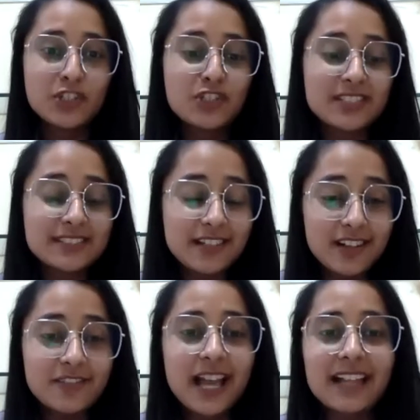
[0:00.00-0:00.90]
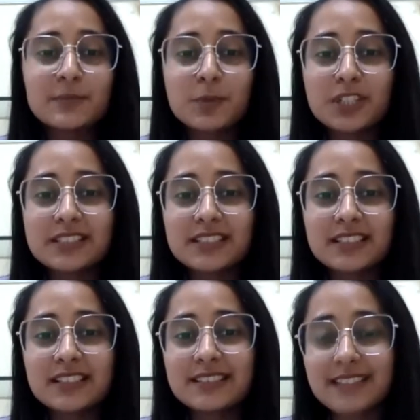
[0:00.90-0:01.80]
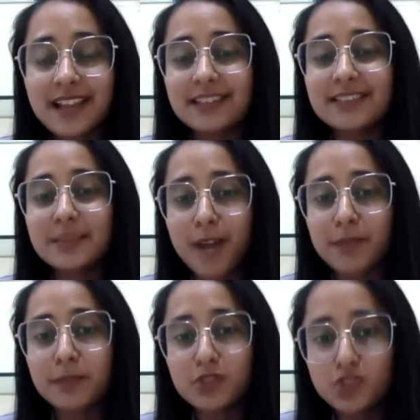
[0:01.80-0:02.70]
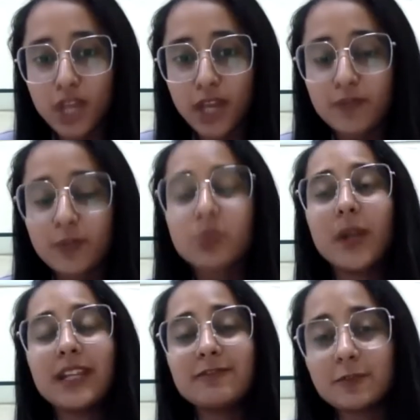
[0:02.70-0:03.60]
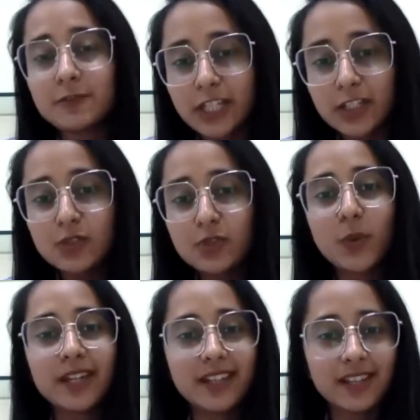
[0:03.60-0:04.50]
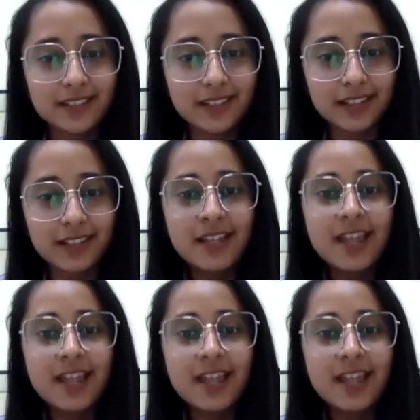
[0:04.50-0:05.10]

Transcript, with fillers: She served as Political Science Department Chair from 2015 to 2018